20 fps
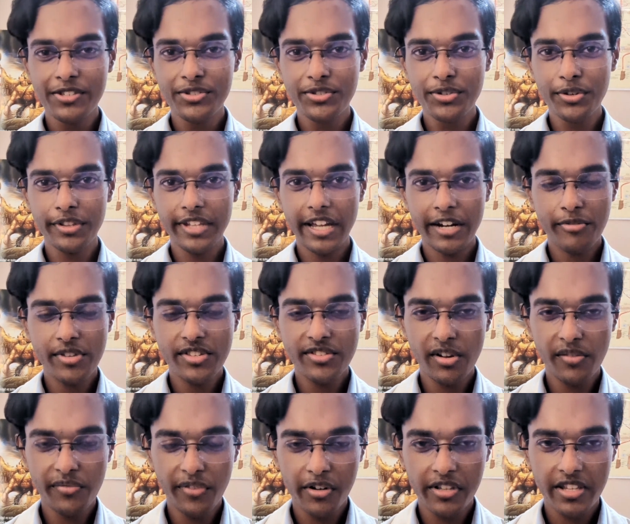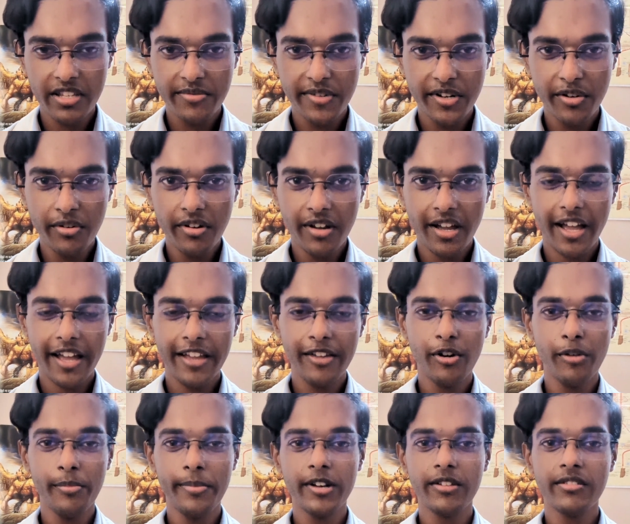So that was all for this video.
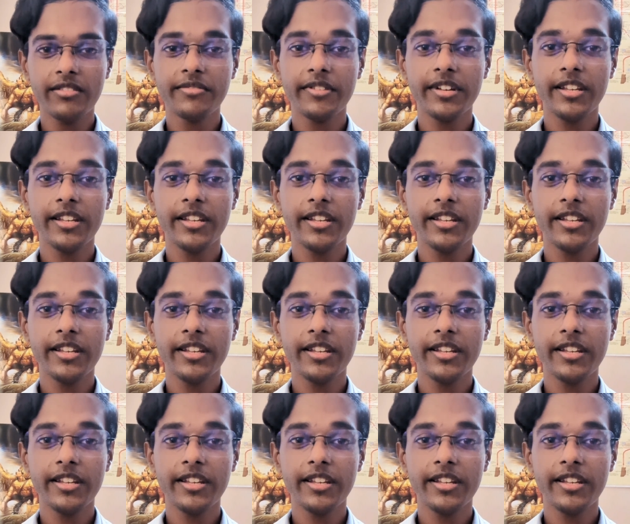I hope